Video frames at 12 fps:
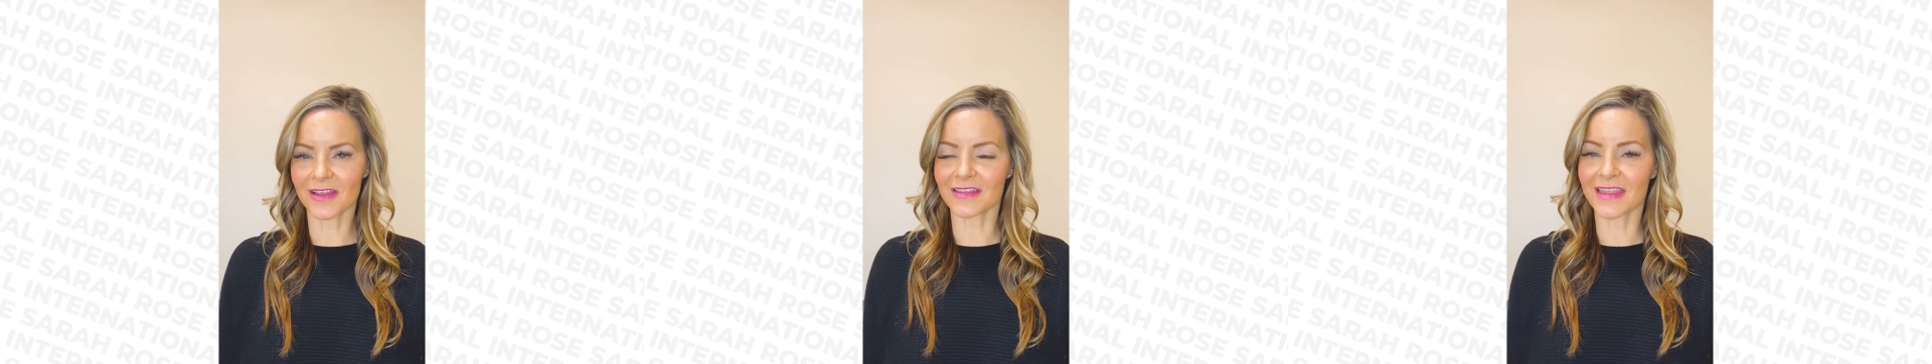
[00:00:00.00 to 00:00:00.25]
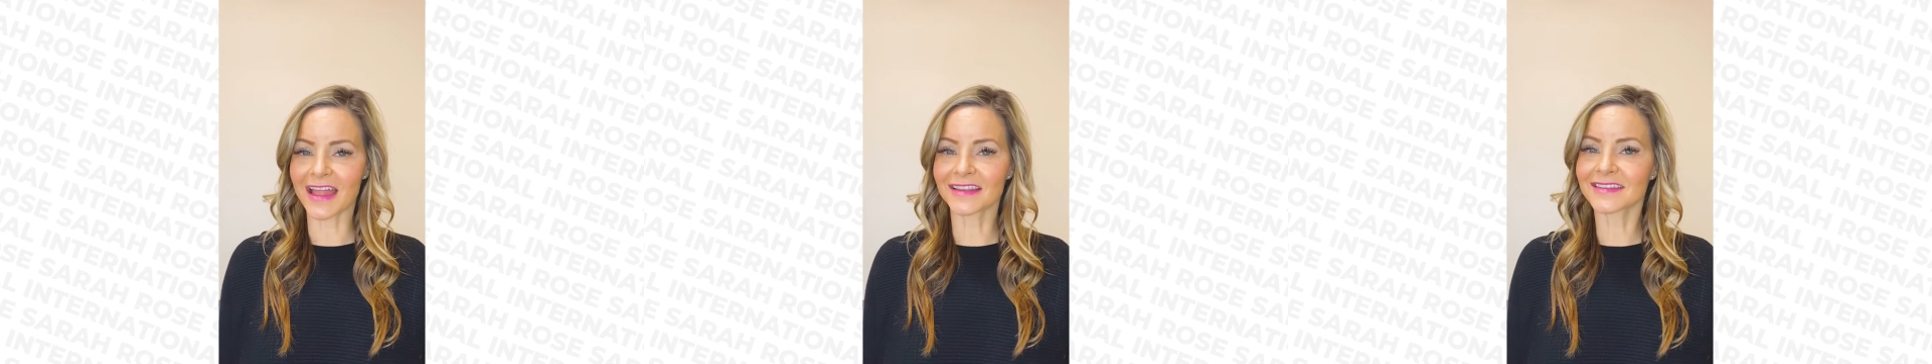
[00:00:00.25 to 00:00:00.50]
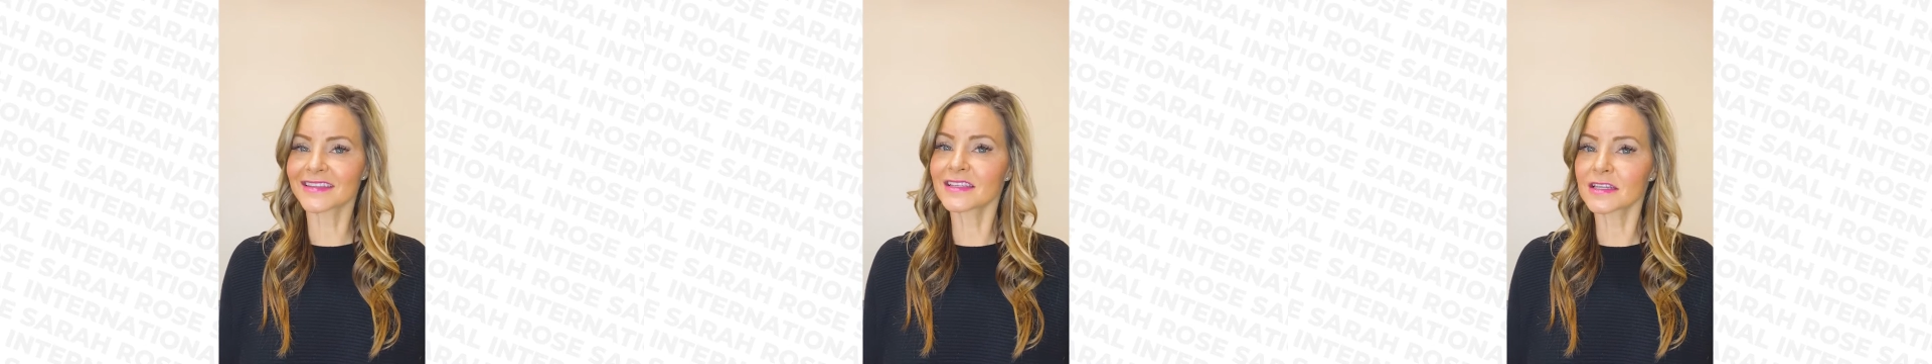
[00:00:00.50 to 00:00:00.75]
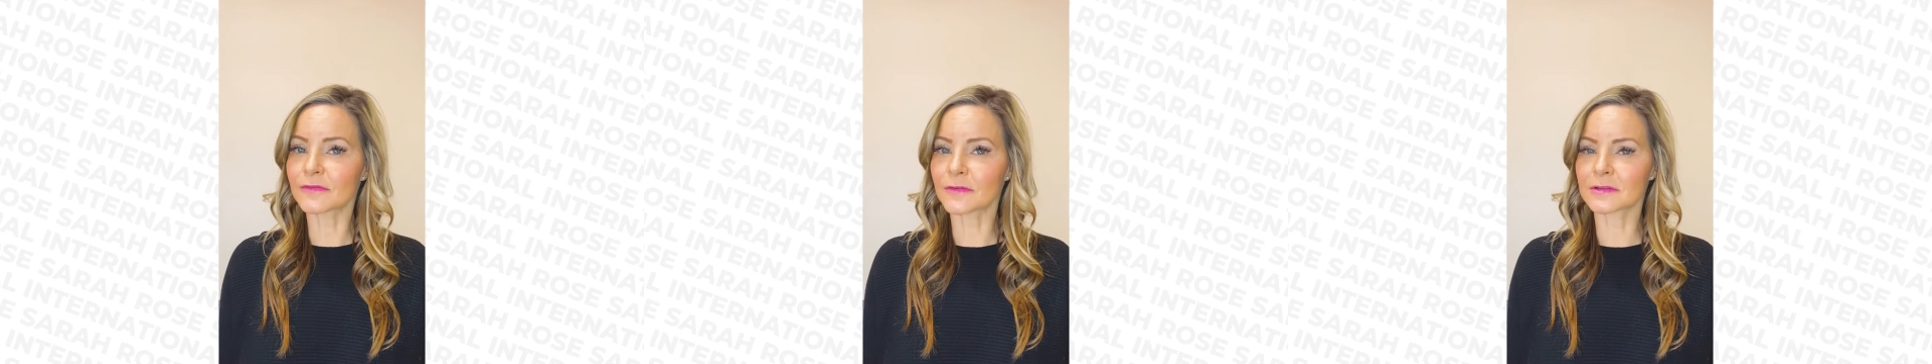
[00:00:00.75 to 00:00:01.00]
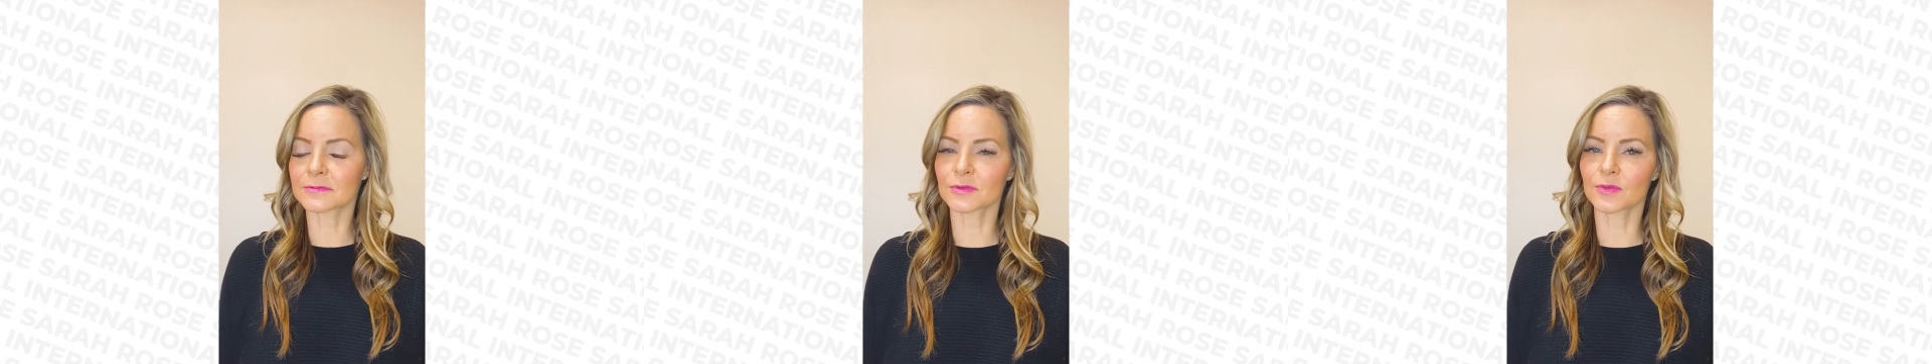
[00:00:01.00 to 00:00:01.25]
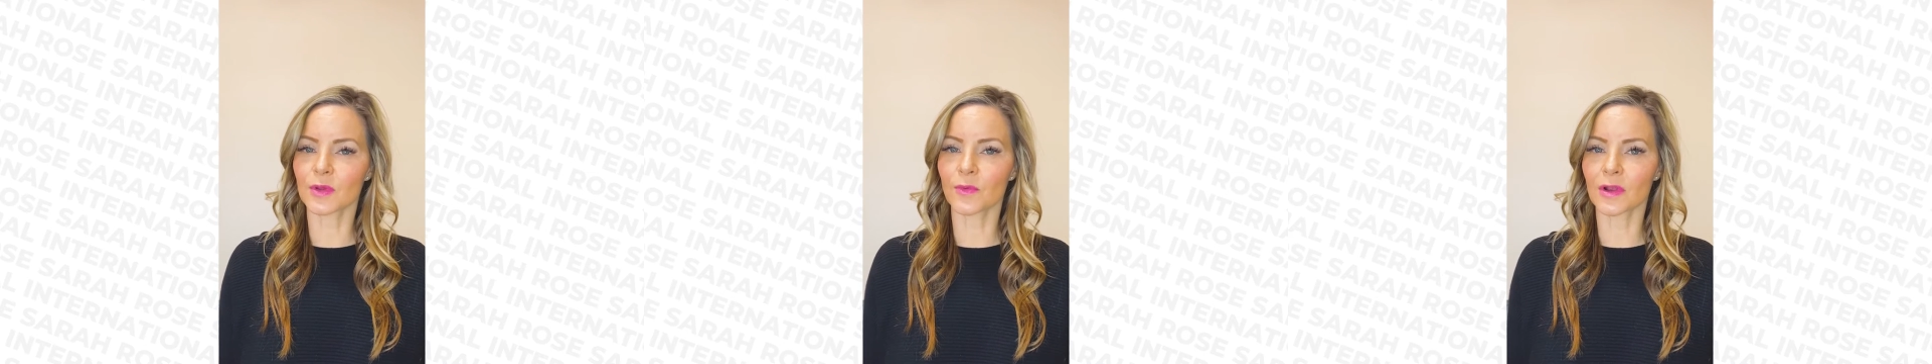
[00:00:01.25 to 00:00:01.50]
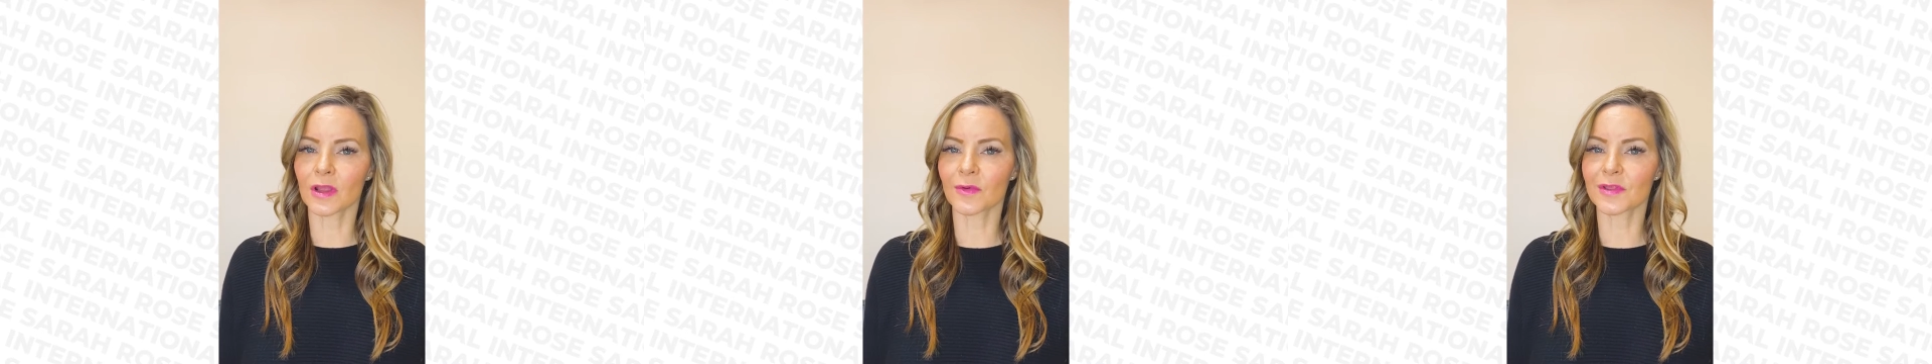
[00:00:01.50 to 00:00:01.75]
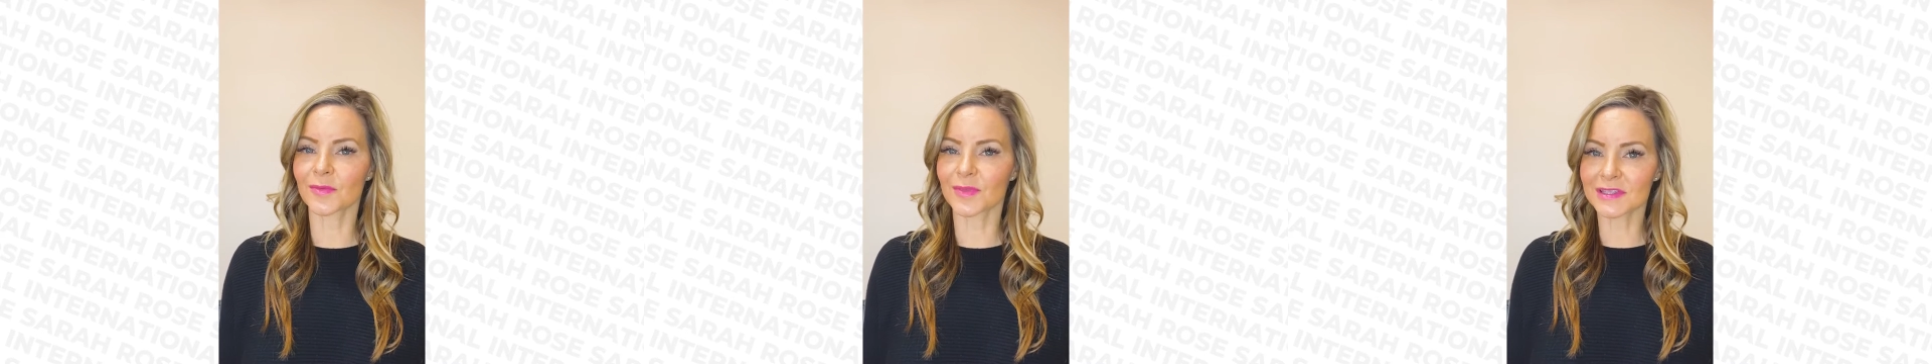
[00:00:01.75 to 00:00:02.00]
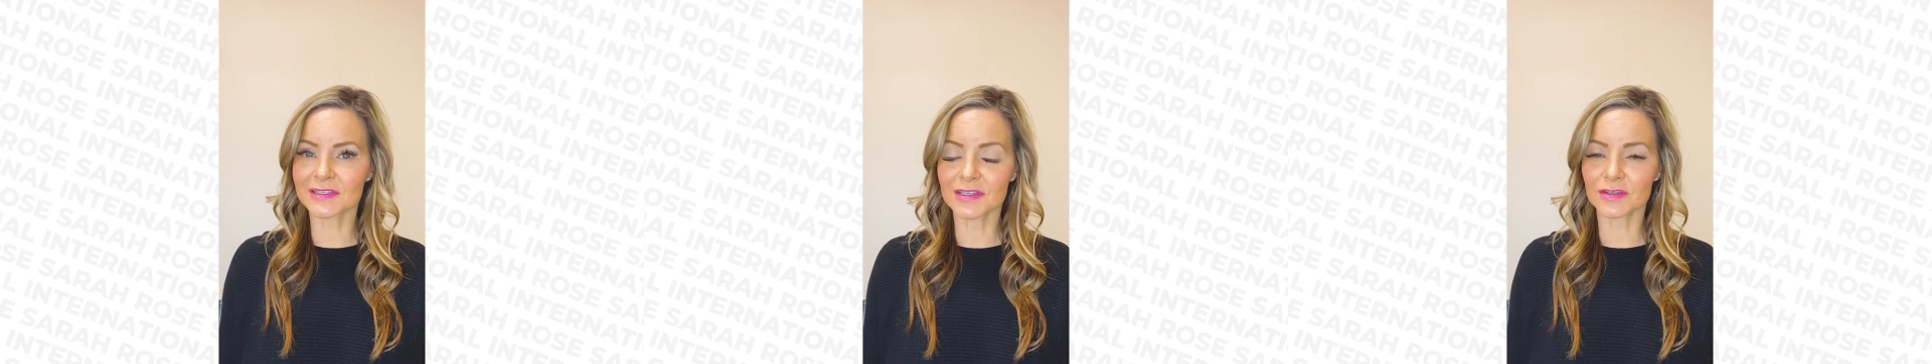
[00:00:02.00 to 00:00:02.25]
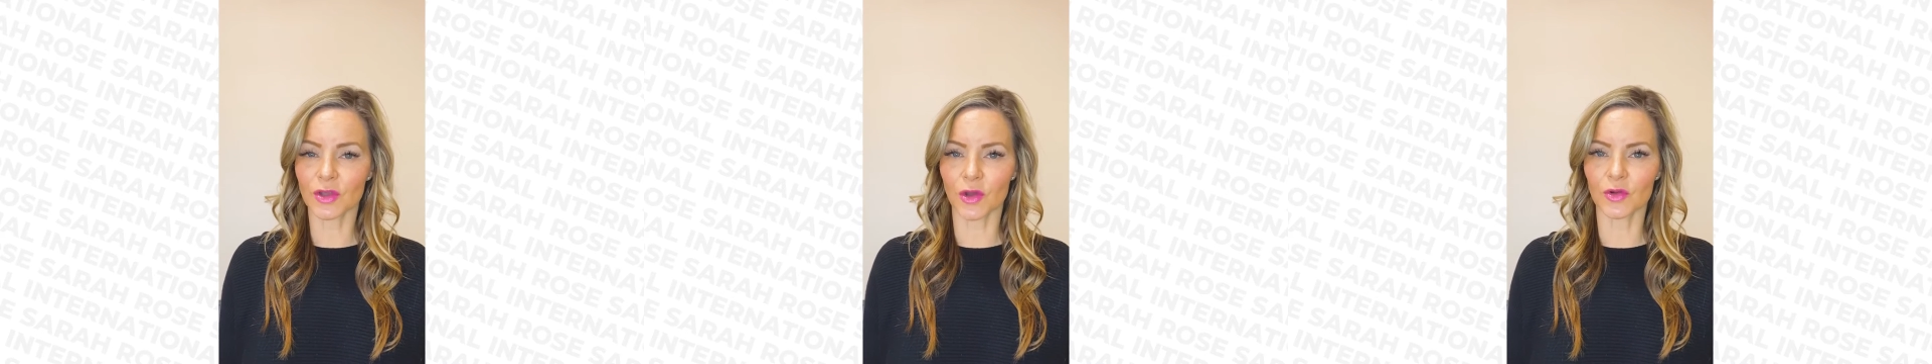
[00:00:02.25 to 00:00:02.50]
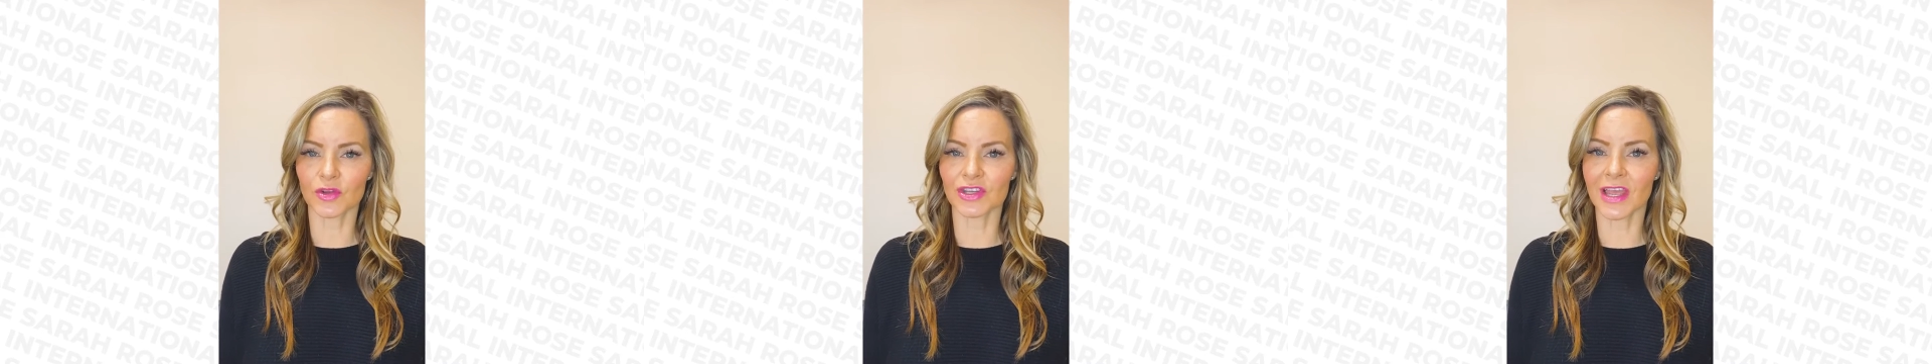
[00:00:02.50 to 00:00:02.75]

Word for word: and that's the difference between working with a business coach